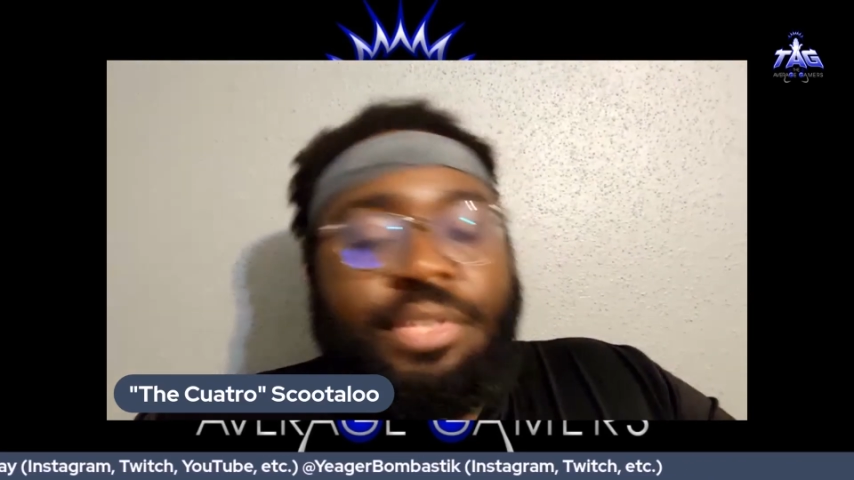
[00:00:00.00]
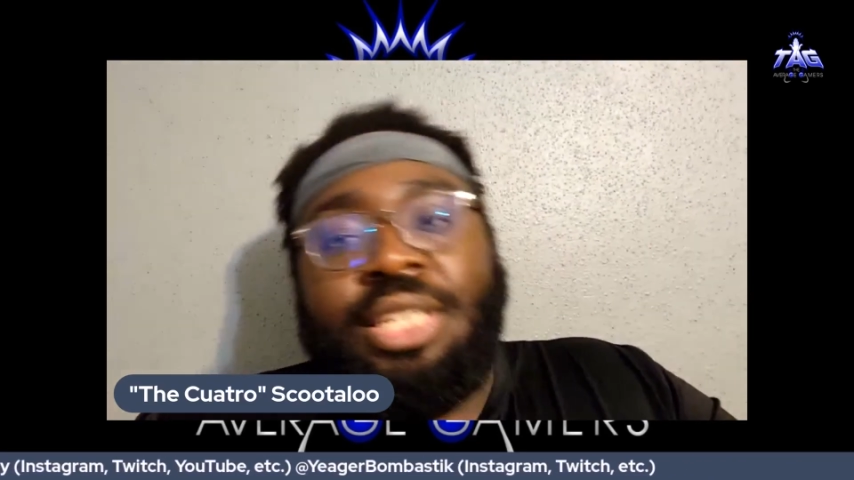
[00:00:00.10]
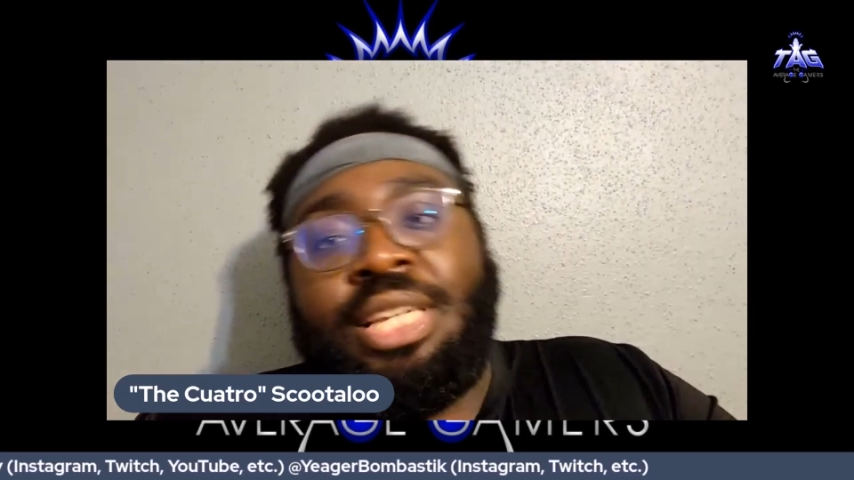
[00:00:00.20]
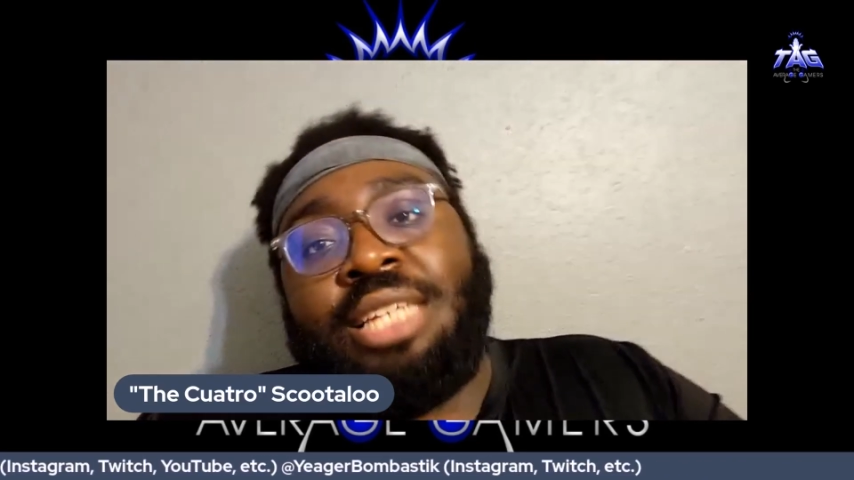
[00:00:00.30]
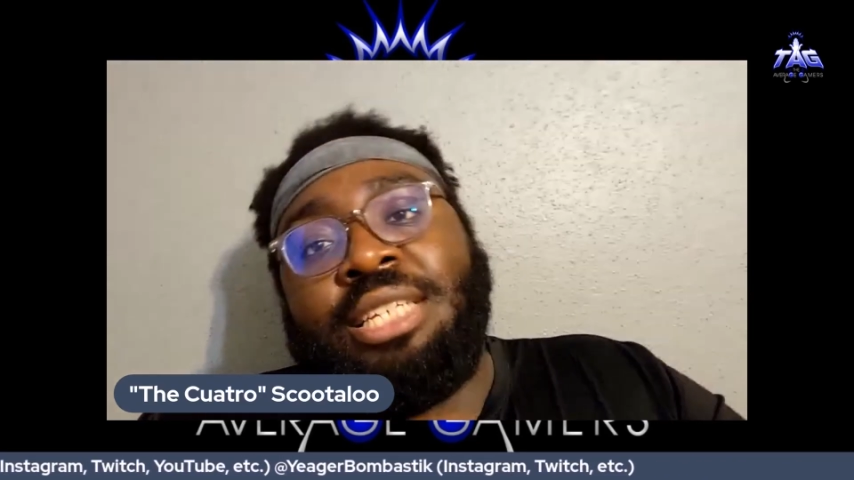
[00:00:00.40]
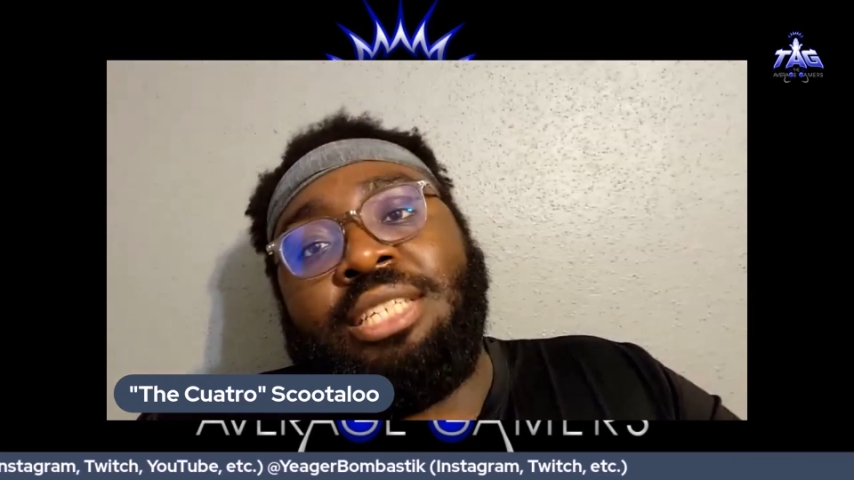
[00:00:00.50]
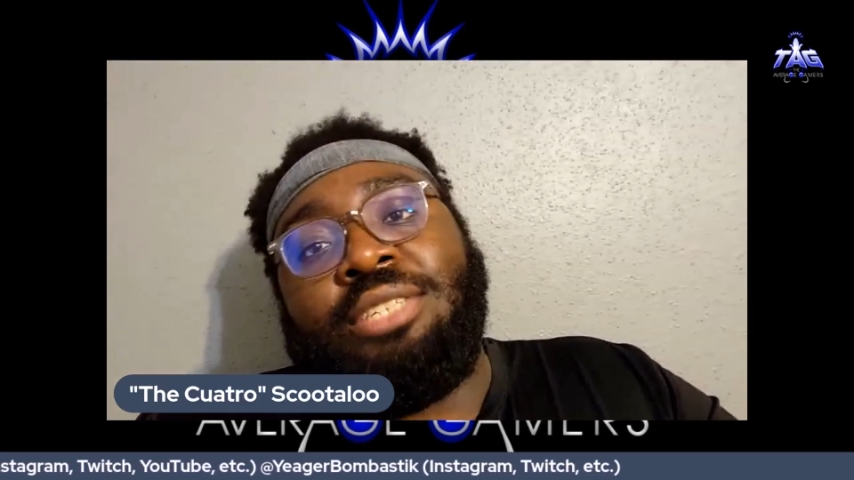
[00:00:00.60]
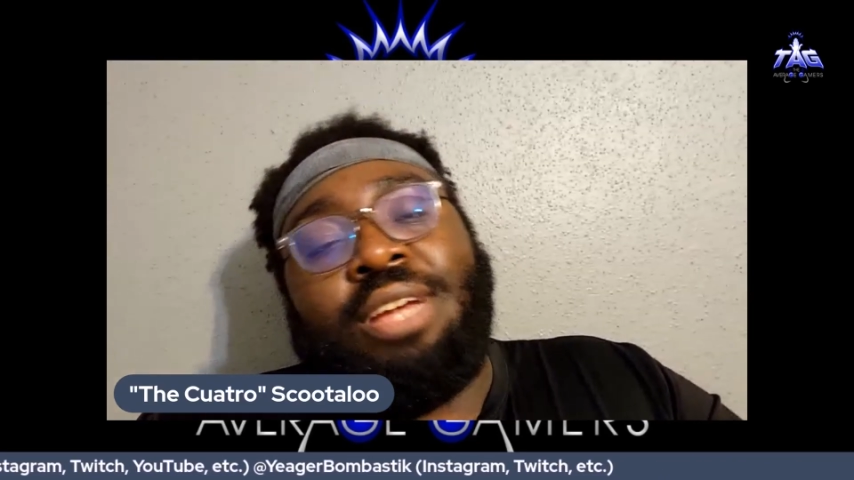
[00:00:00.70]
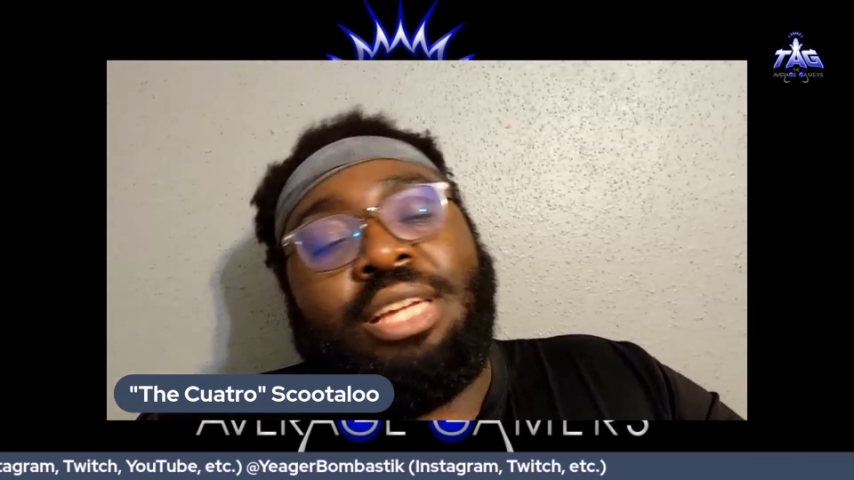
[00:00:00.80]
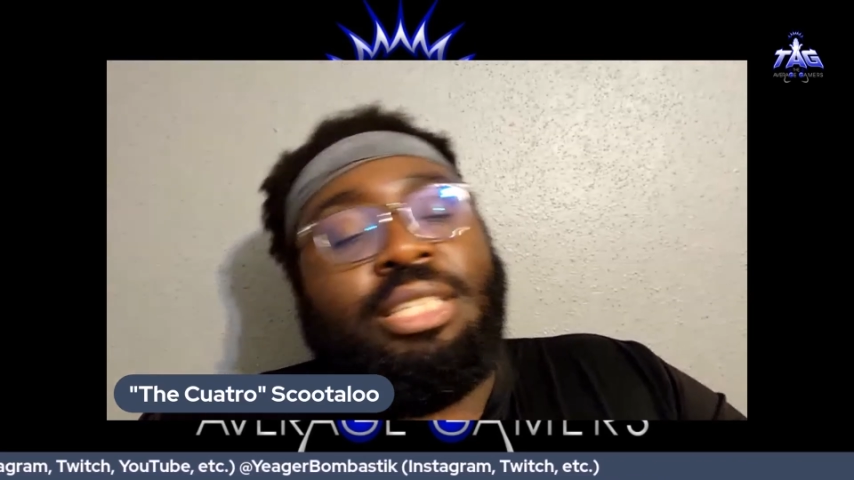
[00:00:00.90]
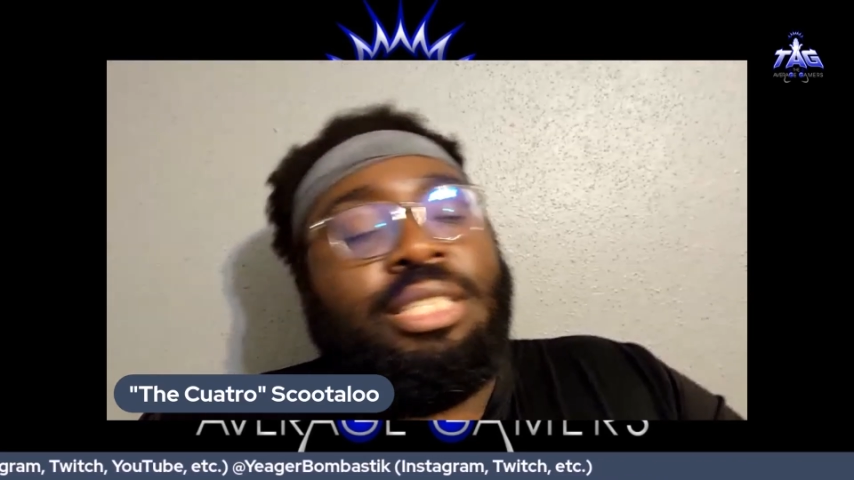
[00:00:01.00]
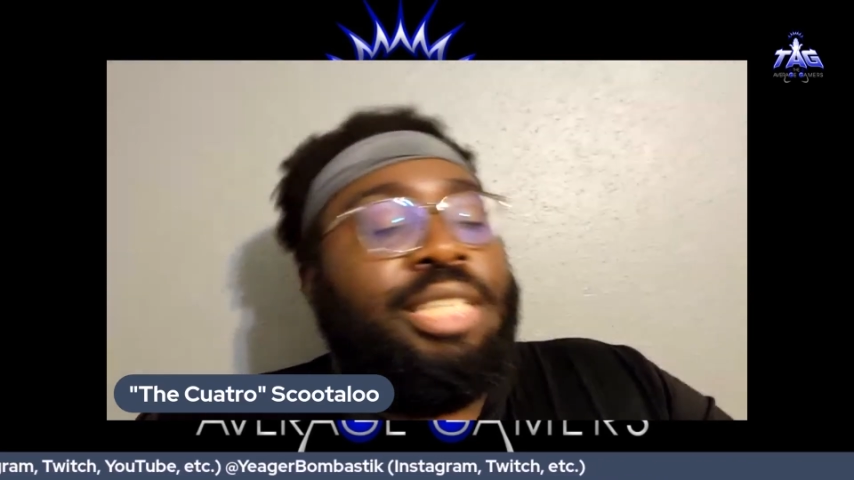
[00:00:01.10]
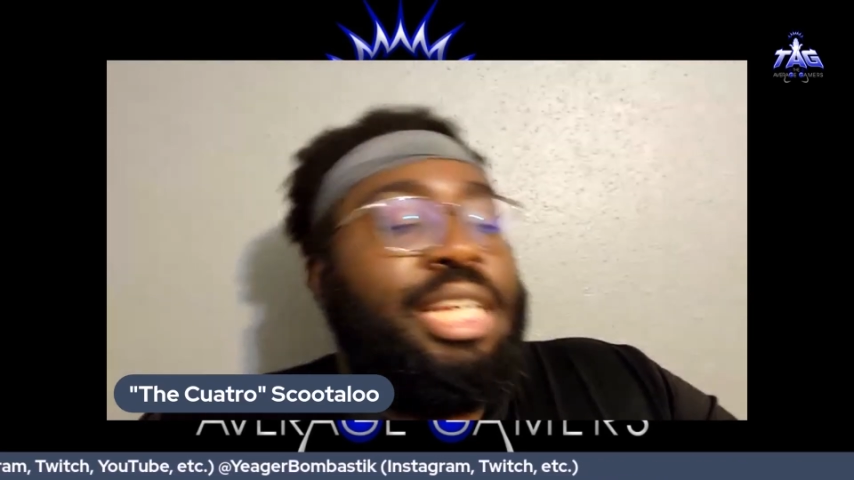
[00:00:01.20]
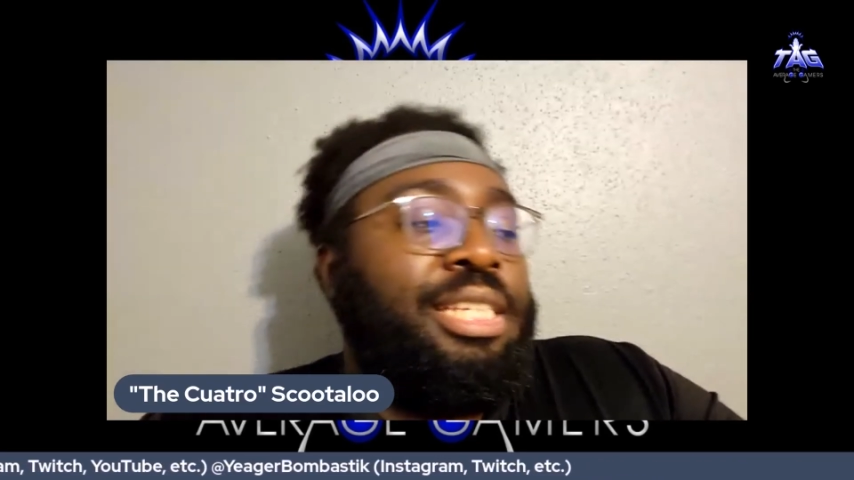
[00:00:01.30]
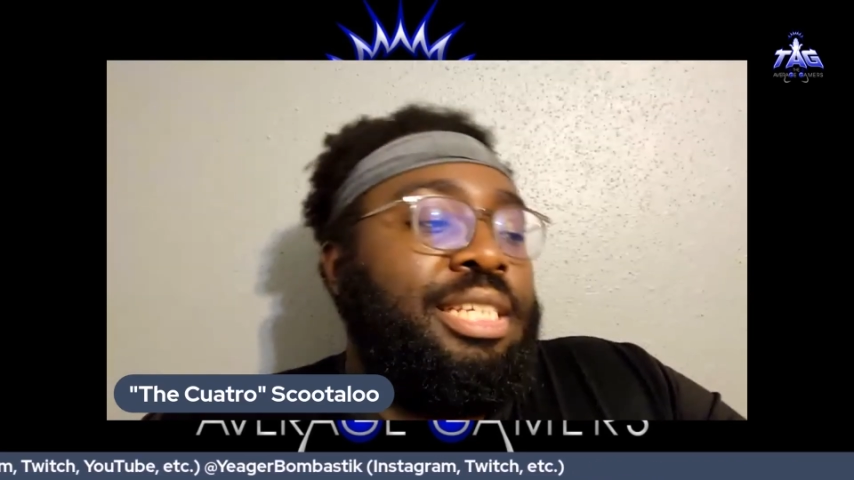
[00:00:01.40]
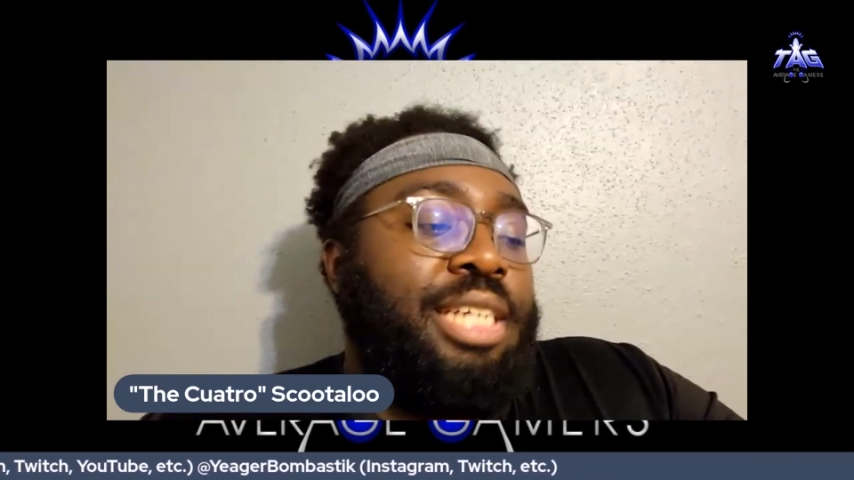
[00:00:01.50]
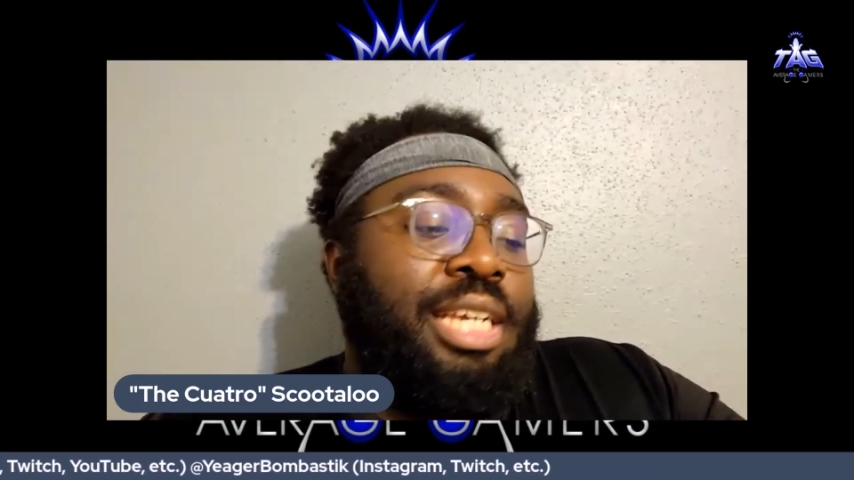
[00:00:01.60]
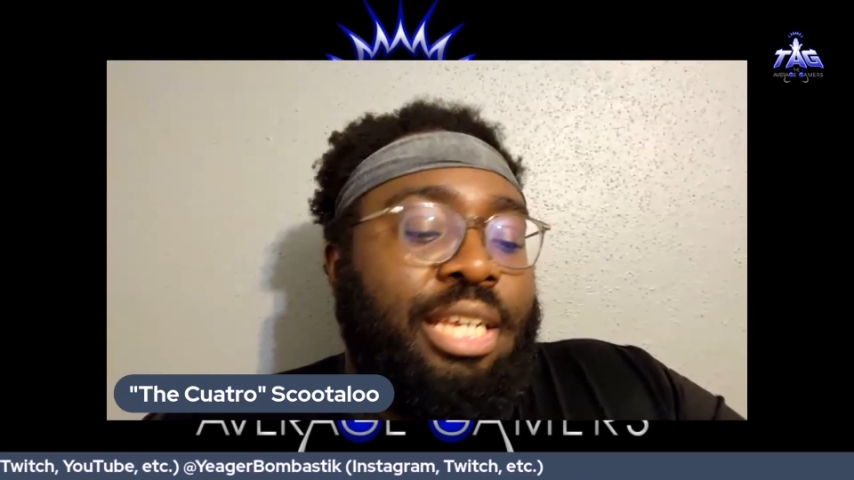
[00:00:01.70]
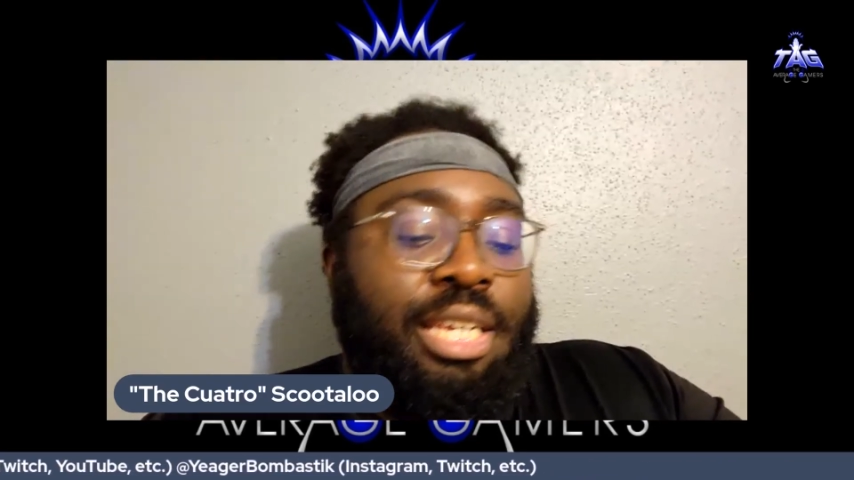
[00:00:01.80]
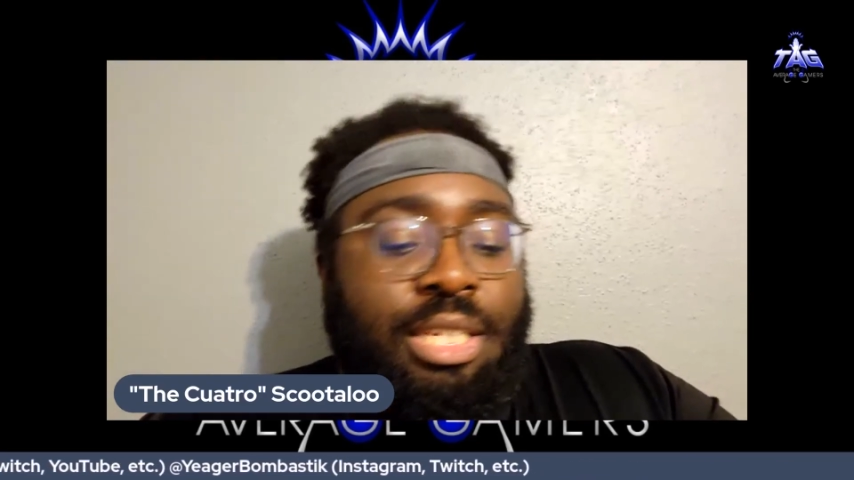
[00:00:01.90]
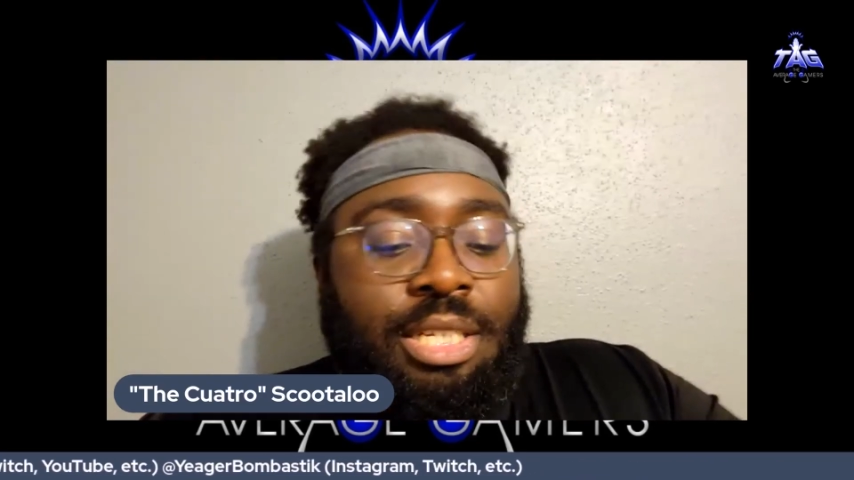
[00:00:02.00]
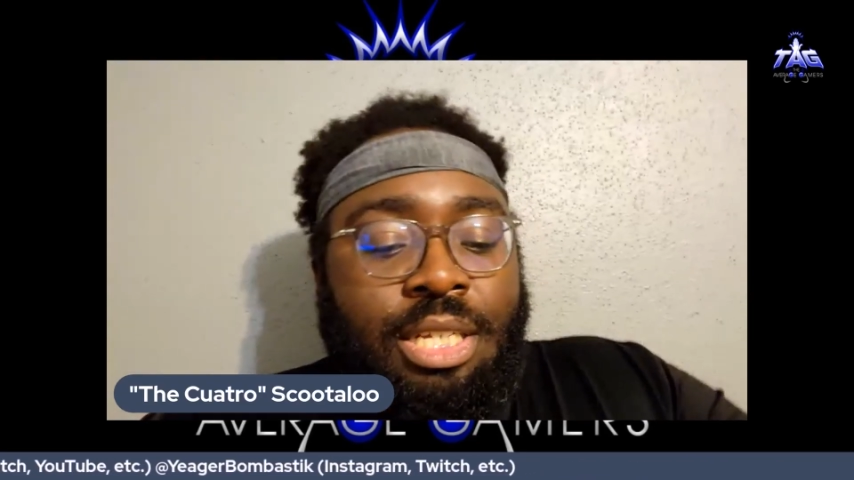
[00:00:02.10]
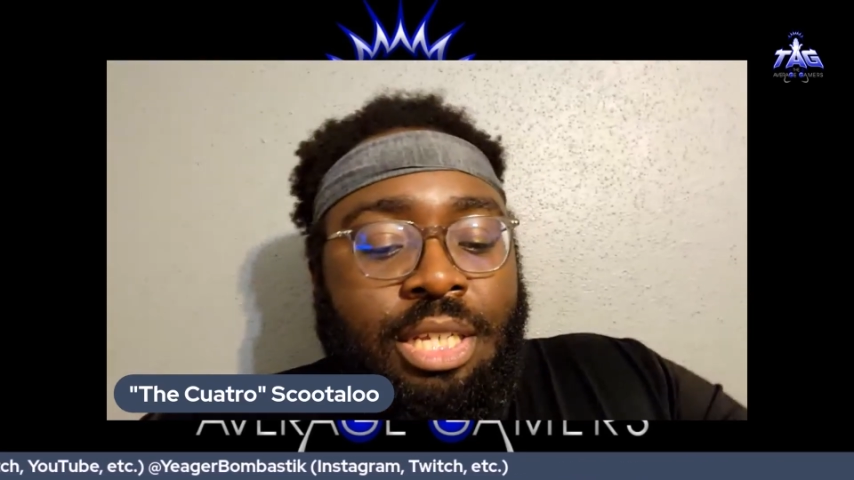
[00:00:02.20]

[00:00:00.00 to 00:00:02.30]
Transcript: Toxic Attractions, JC Jane,